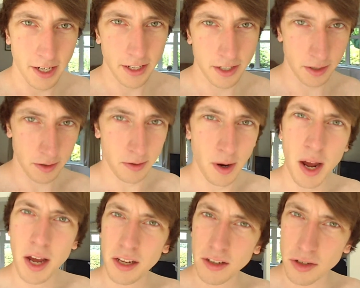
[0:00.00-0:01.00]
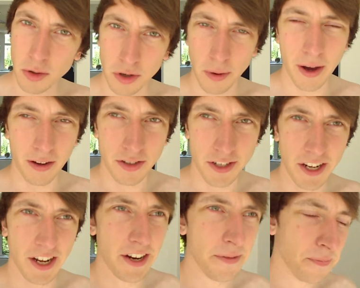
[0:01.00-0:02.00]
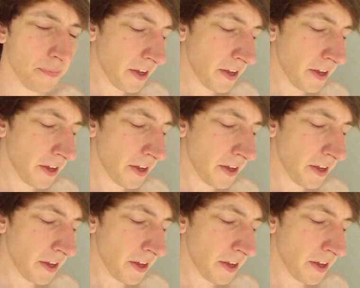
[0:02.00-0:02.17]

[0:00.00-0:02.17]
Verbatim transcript: here to talk about today.